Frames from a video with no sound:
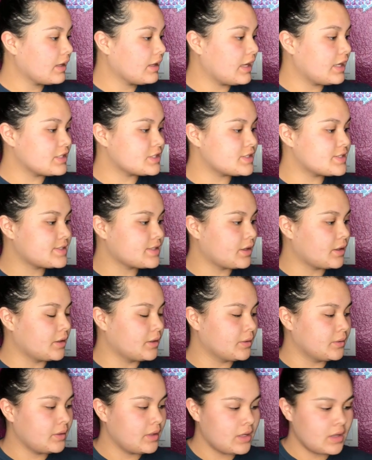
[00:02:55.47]
And
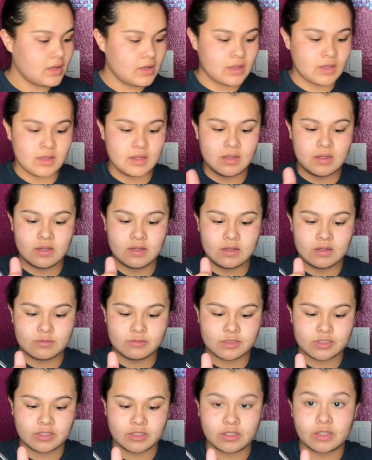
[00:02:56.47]
so, I'm
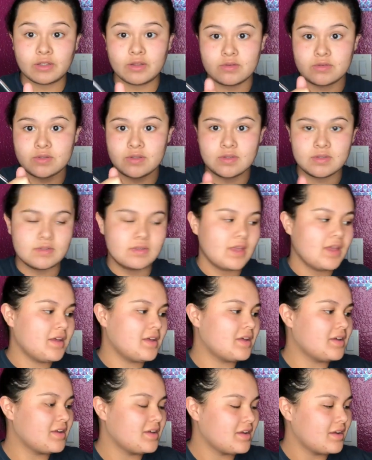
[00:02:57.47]
just gonna close this.
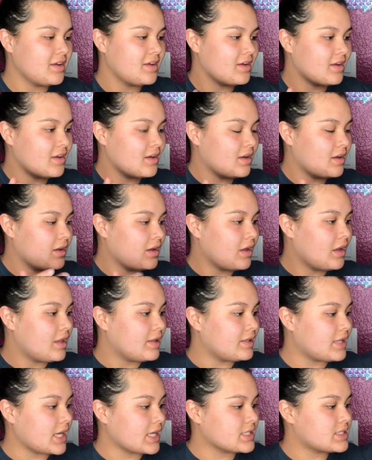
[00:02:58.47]

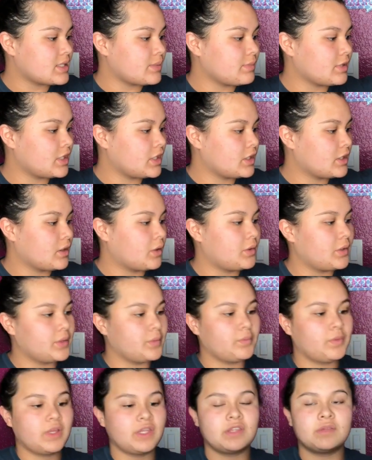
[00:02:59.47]
Next, I'm gonna go
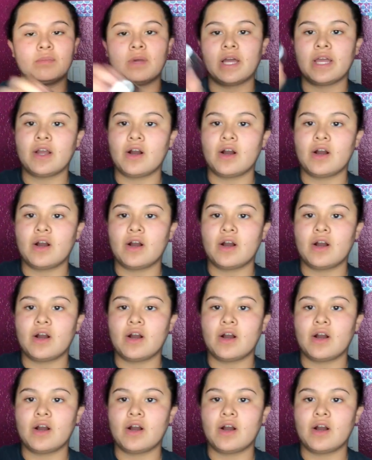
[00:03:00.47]
in with my